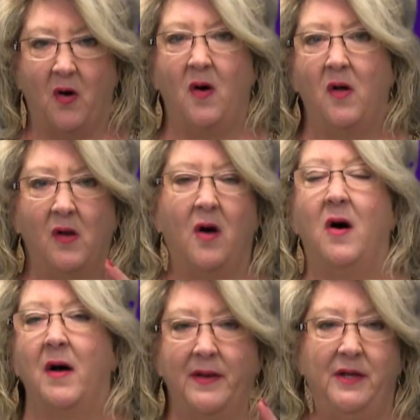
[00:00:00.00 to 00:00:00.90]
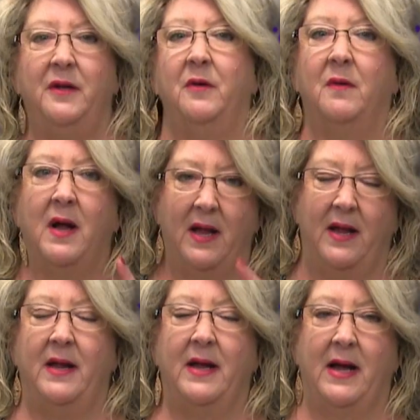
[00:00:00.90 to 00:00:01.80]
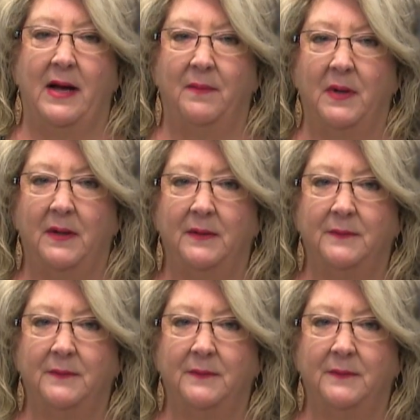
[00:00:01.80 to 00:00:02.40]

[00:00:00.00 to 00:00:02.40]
all on you, Ahab.